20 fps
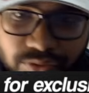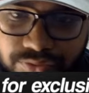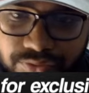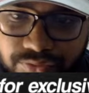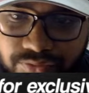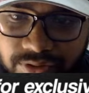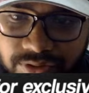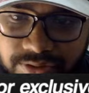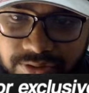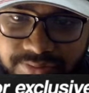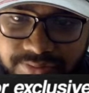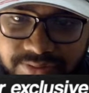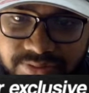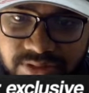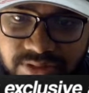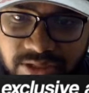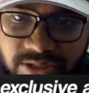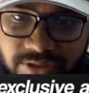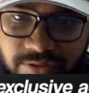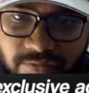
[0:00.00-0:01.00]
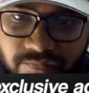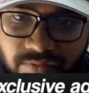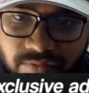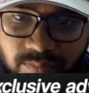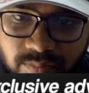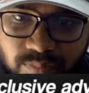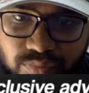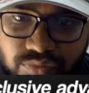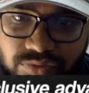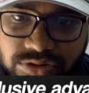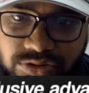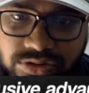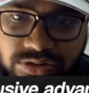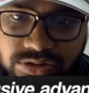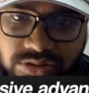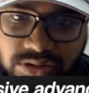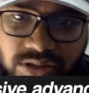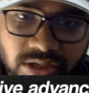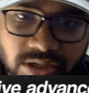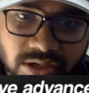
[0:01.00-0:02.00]
to create this kind of
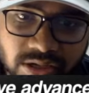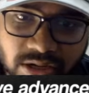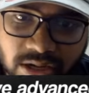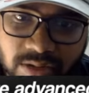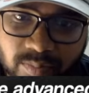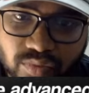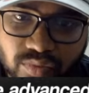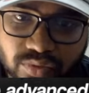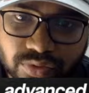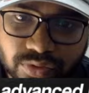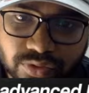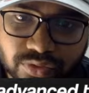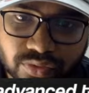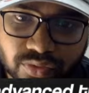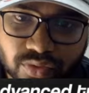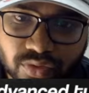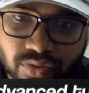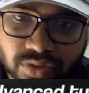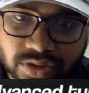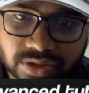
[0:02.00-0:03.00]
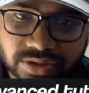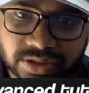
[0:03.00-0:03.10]
composition, and I'm going to call it